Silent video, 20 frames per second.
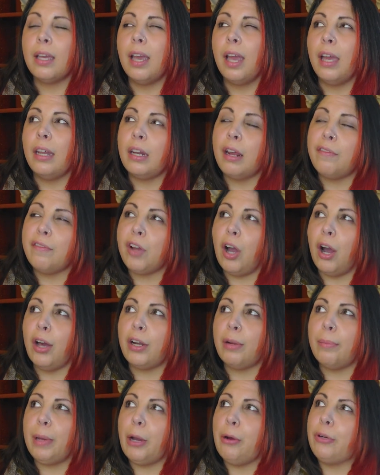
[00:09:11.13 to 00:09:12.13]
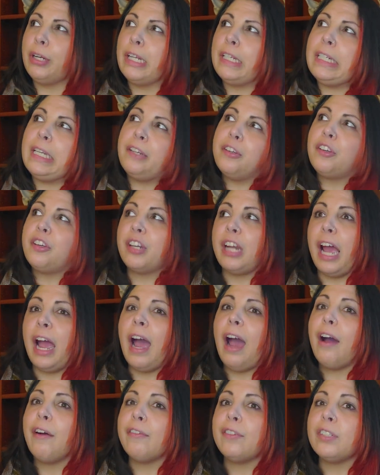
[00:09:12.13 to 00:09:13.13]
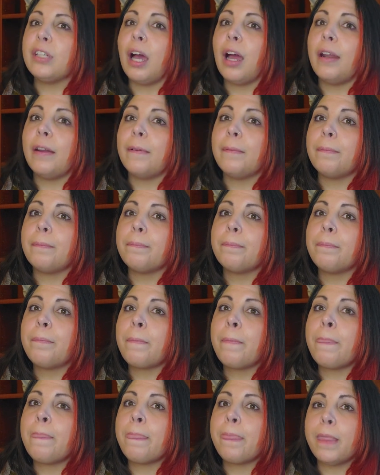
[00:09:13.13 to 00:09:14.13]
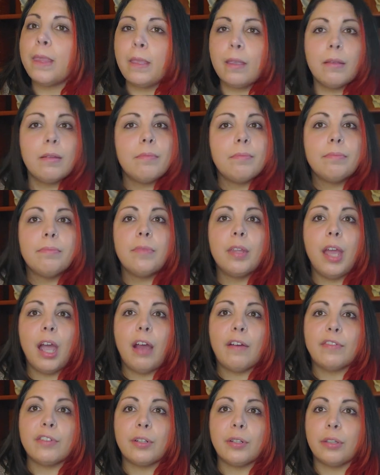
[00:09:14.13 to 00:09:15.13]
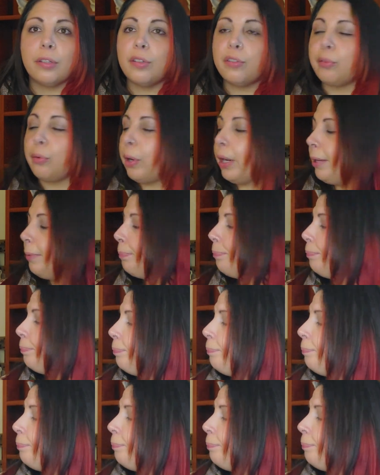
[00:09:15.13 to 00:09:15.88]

and I've got about 1.5 inches done after the join.